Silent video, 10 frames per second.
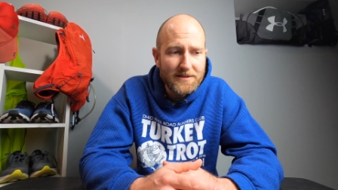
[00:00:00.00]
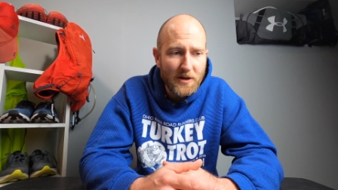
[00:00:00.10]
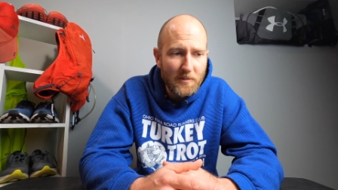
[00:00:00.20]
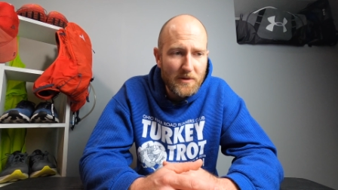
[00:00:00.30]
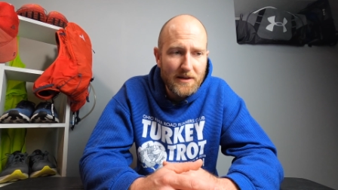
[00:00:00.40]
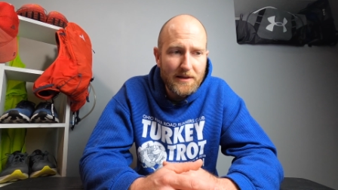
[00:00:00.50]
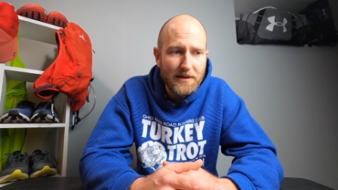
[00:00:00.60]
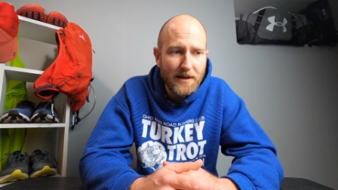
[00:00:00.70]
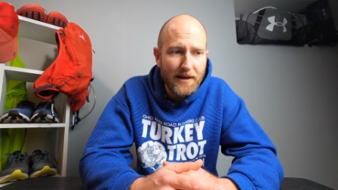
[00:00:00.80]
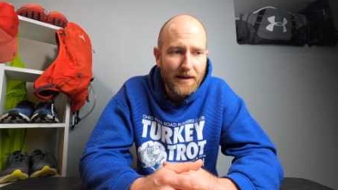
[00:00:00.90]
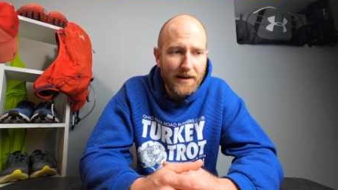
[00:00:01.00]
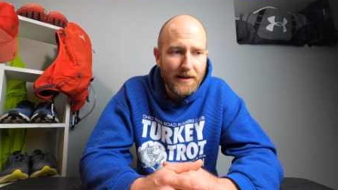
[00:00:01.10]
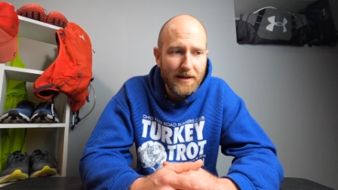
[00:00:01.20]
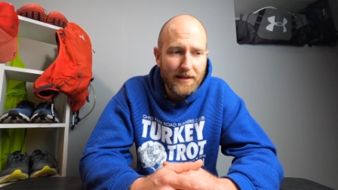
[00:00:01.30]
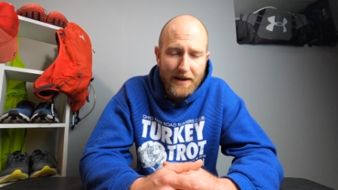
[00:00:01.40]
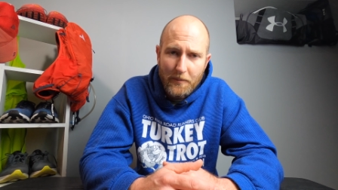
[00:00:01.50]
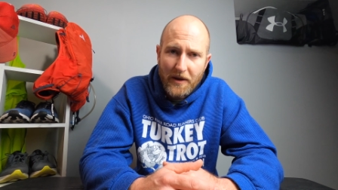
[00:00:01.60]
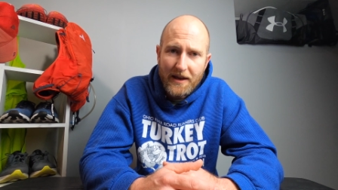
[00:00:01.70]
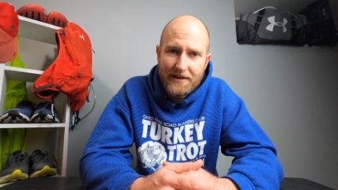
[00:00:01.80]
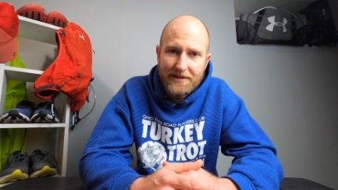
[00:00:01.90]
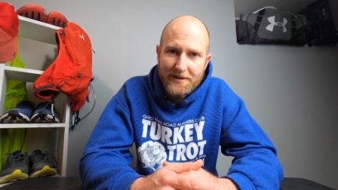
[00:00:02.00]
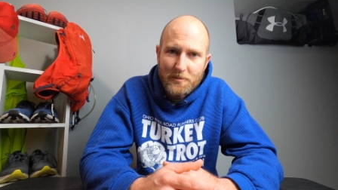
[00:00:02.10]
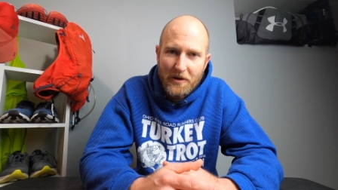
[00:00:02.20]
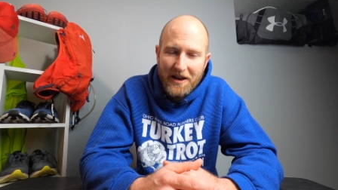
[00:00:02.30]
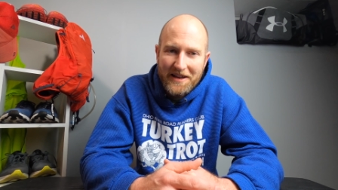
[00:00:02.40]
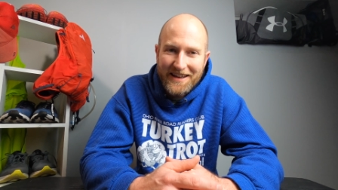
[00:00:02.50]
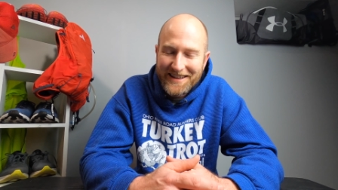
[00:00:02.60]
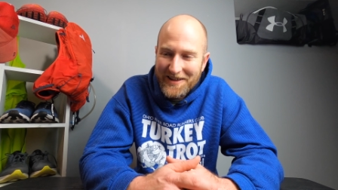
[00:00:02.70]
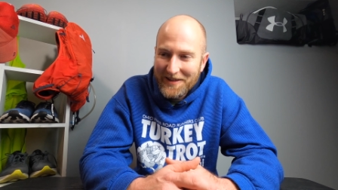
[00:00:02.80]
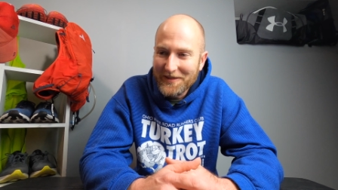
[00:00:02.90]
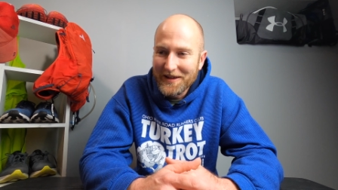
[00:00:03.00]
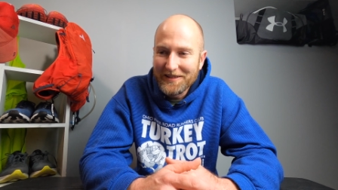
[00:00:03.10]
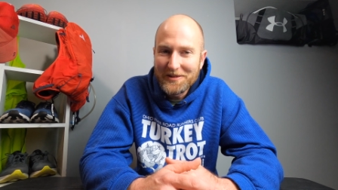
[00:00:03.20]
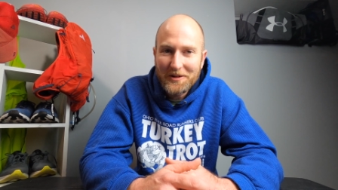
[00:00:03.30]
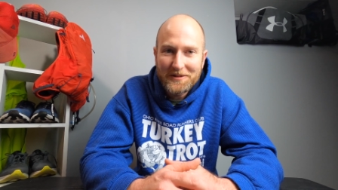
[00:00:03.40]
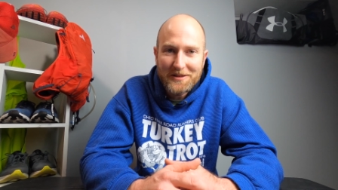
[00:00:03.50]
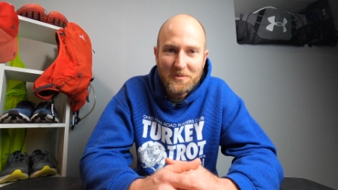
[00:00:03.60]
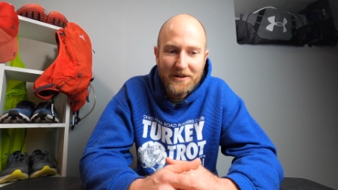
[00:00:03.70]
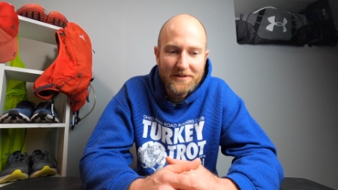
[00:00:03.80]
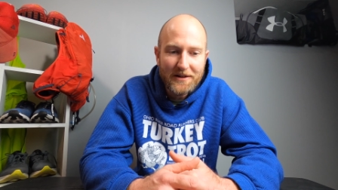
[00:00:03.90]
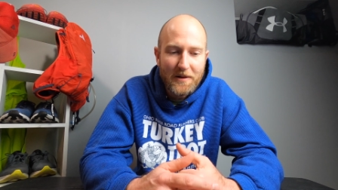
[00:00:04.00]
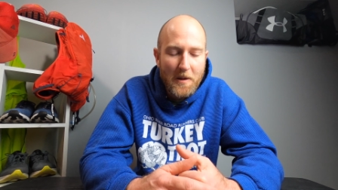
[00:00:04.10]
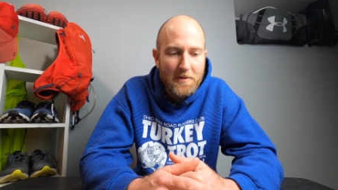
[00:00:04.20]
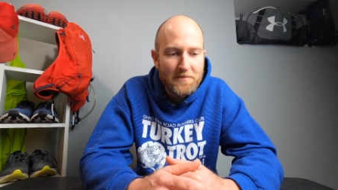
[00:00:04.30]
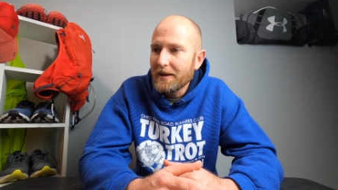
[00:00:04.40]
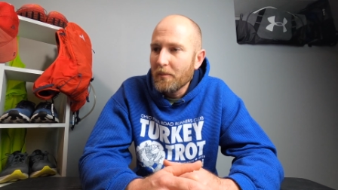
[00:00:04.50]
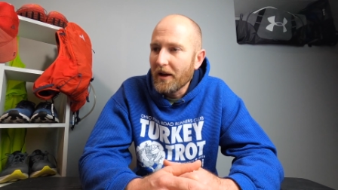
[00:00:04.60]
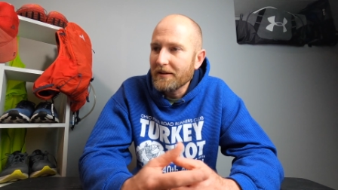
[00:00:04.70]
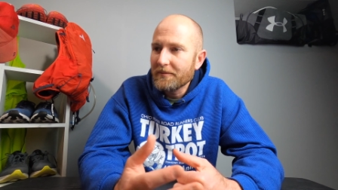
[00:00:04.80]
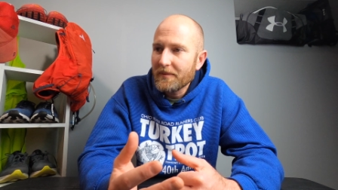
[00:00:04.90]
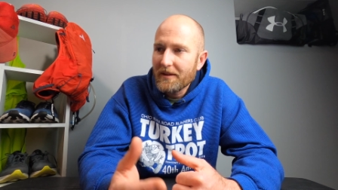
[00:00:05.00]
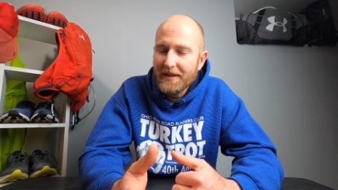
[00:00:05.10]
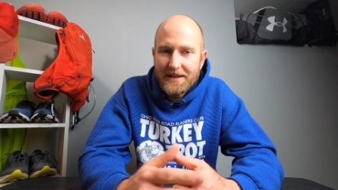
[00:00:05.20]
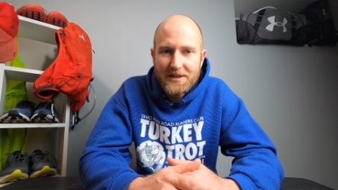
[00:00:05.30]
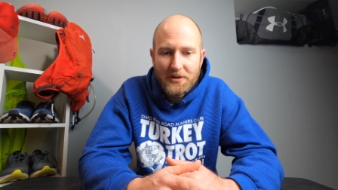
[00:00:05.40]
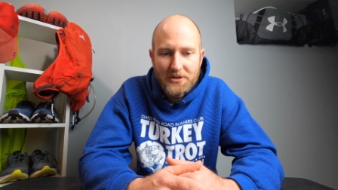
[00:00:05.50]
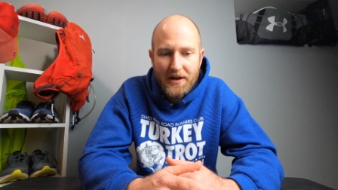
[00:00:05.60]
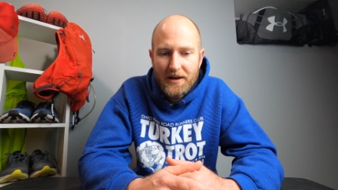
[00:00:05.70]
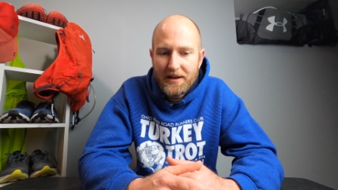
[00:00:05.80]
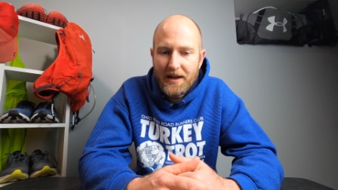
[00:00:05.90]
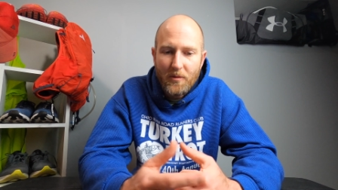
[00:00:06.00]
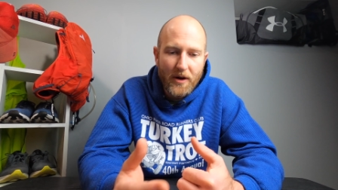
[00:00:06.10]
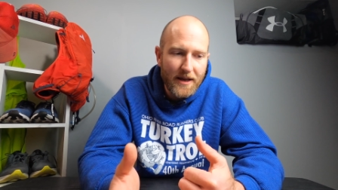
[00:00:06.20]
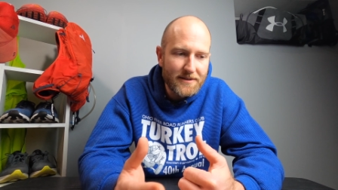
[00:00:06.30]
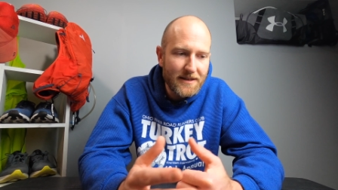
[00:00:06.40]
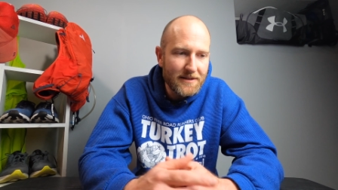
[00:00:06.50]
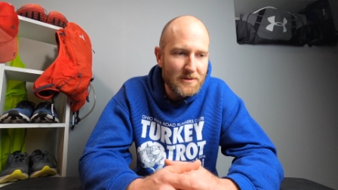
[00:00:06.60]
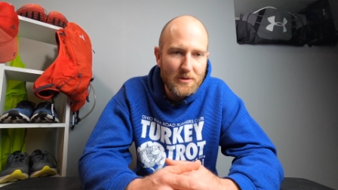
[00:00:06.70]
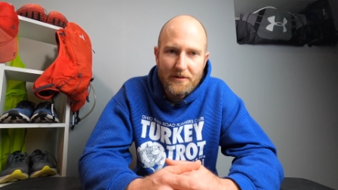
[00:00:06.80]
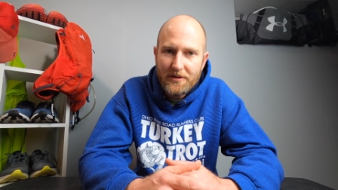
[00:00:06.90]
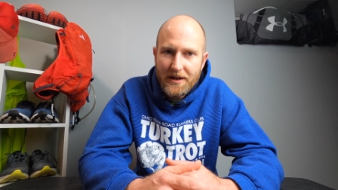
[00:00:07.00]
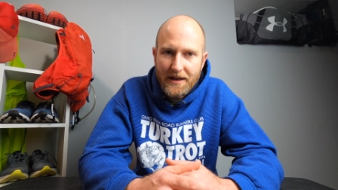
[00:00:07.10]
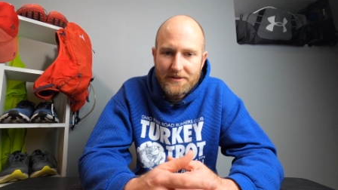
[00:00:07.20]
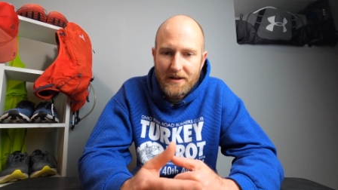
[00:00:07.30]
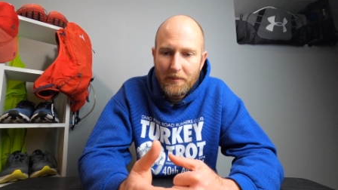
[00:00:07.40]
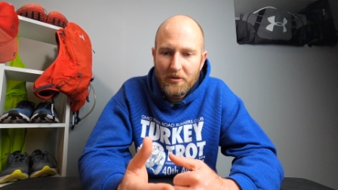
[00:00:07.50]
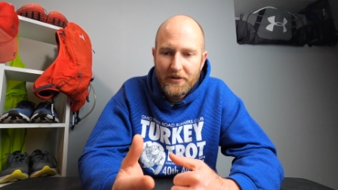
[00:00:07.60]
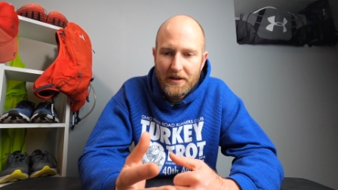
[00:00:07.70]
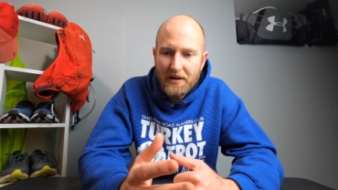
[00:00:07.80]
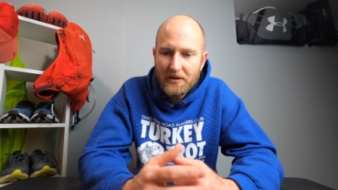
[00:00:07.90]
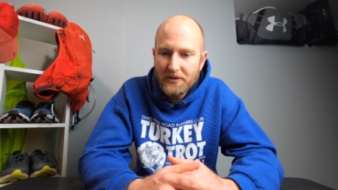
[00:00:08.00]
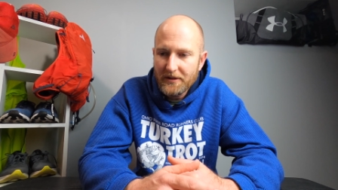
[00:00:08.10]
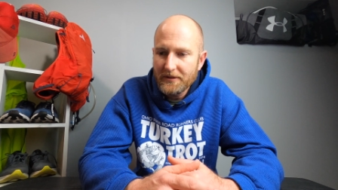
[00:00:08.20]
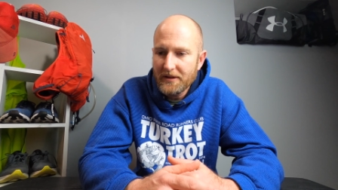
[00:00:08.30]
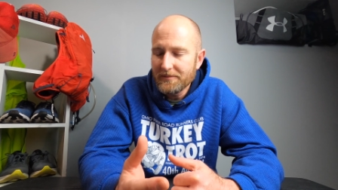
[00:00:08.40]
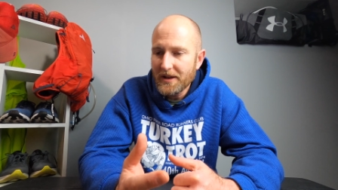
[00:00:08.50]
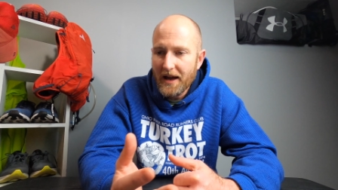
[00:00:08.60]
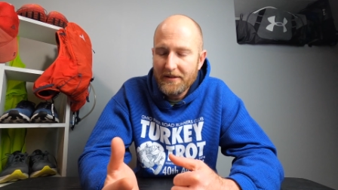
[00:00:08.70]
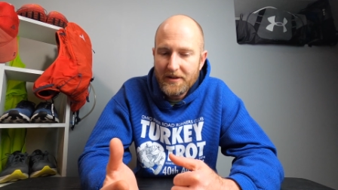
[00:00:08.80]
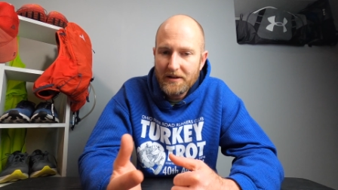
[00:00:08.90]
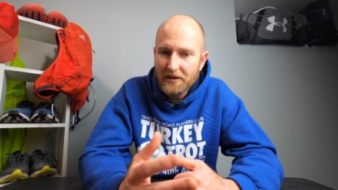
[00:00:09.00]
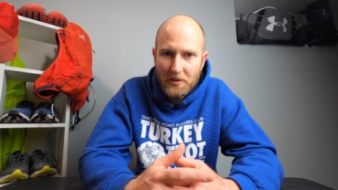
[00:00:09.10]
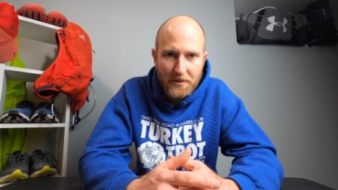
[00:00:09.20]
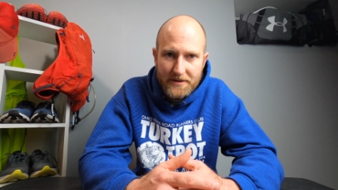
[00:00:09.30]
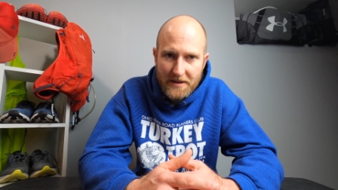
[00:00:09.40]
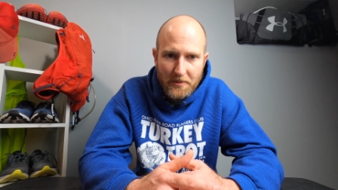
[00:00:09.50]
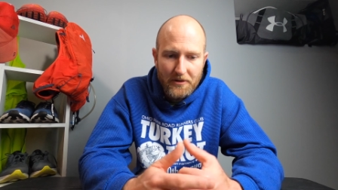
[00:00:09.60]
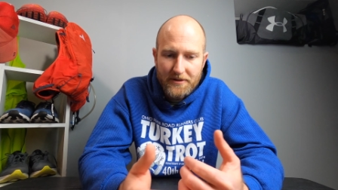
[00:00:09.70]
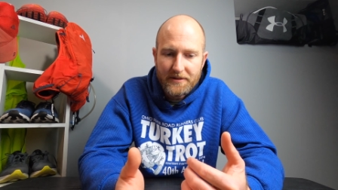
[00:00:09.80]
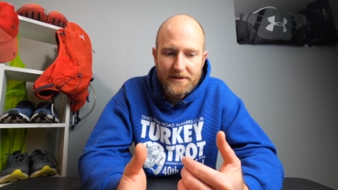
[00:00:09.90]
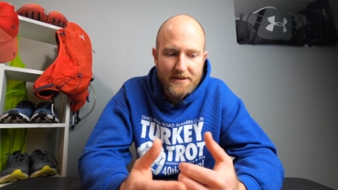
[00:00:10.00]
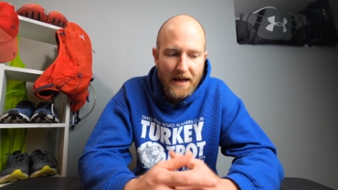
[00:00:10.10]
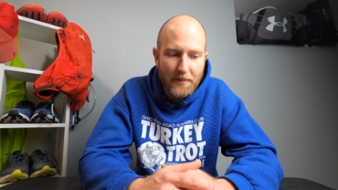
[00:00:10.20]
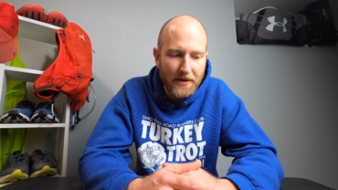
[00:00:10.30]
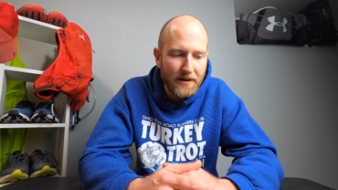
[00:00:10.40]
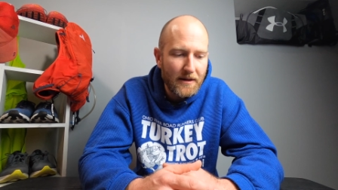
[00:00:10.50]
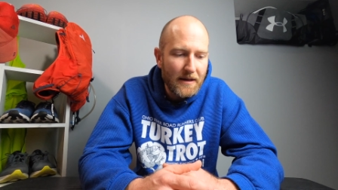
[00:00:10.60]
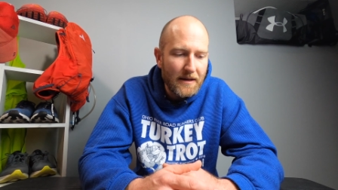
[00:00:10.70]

It's going to be a lot of pain this spring and during this winter, but that's hill training. What I intend to do over the next couple videos is dive in a little bit deeper to this topic